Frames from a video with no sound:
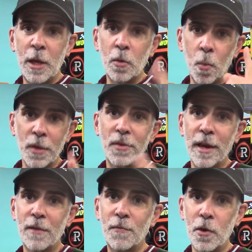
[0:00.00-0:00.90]
It takes one
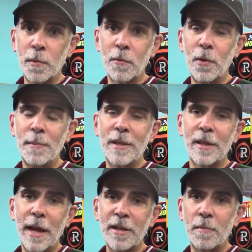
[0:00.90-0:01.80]
second for you, but it really means a
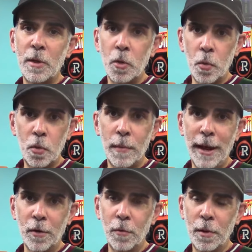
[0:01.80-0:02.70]
lot to me and YouTube
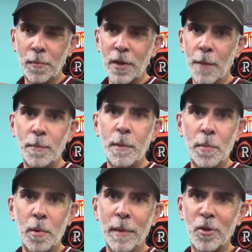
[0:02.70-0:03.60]
algorithms helping me
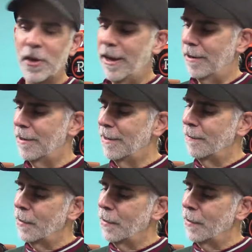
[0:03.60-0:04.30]
promote my channel.